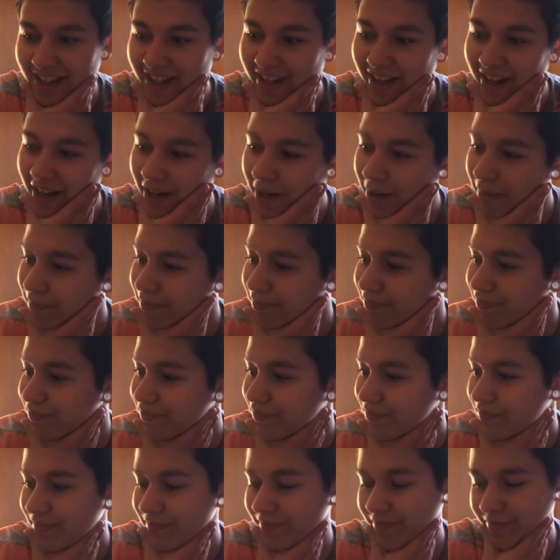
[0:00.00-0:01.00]
you know,
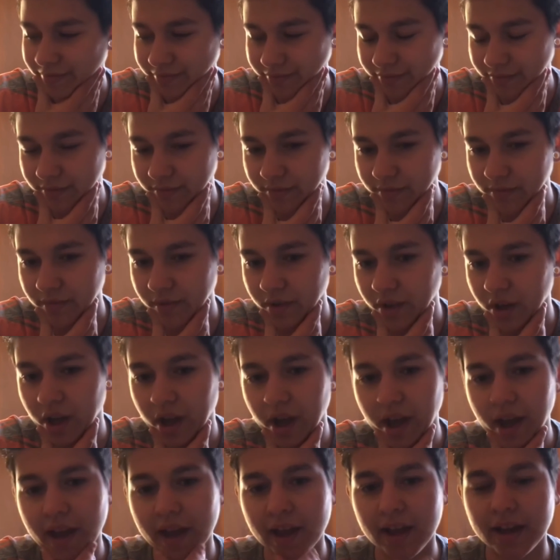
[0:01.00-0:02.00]

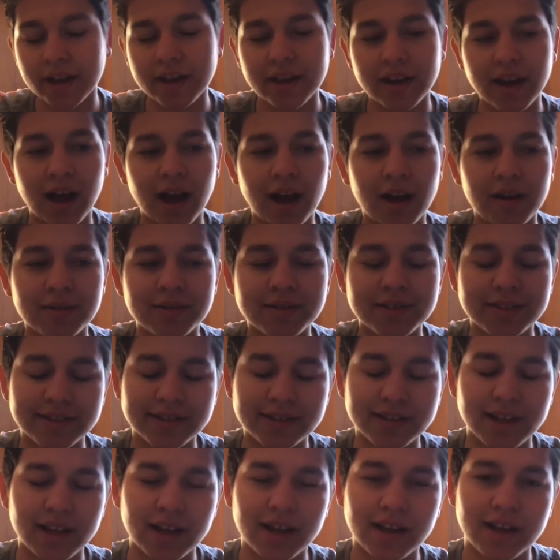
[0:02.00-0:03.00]
and I
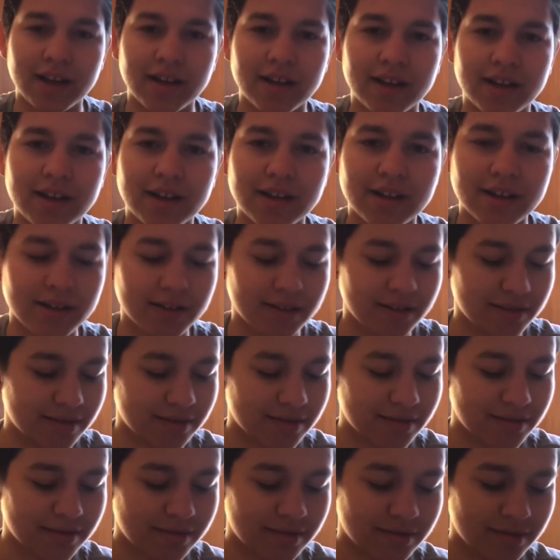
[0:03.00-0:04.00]
was like,
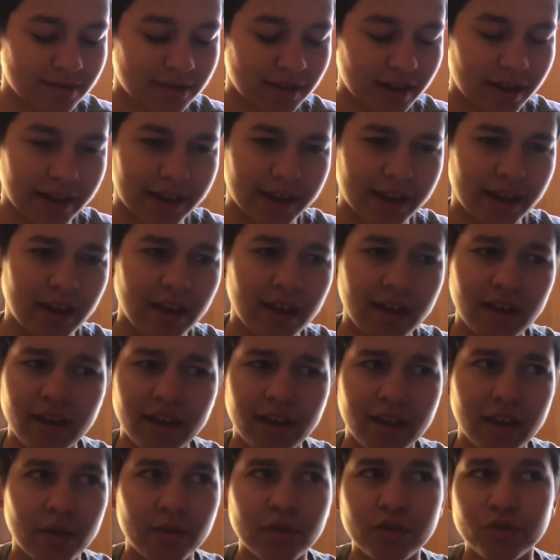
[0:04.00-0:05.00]
like, he,
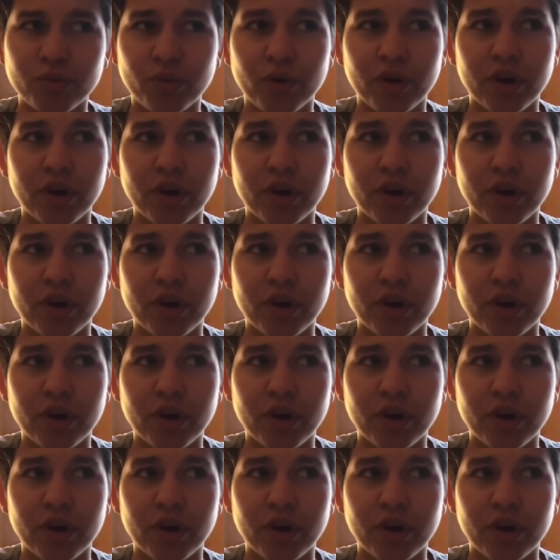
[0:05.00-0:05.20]
he was